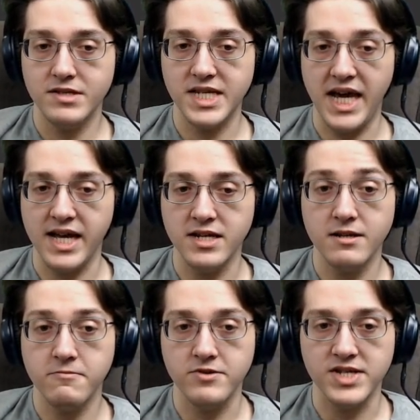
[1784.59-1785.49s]

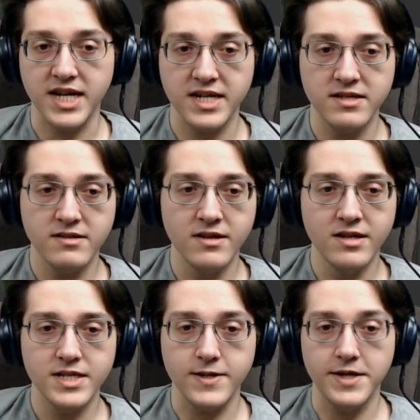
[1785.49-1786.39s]
sand per second.
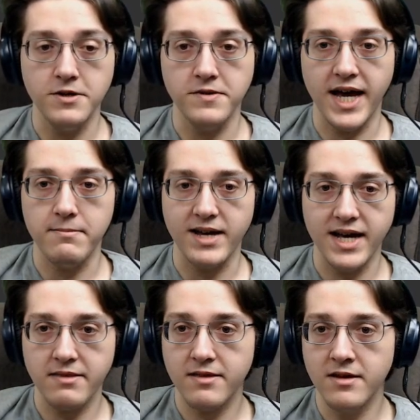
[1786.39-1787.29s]
So I know that
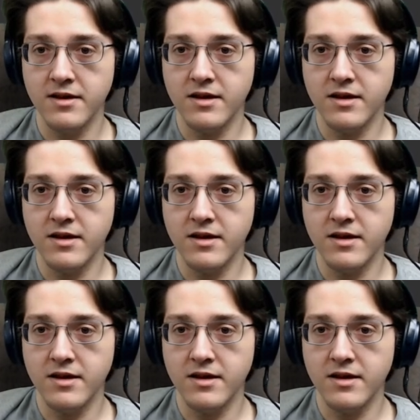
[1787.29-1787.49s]
math.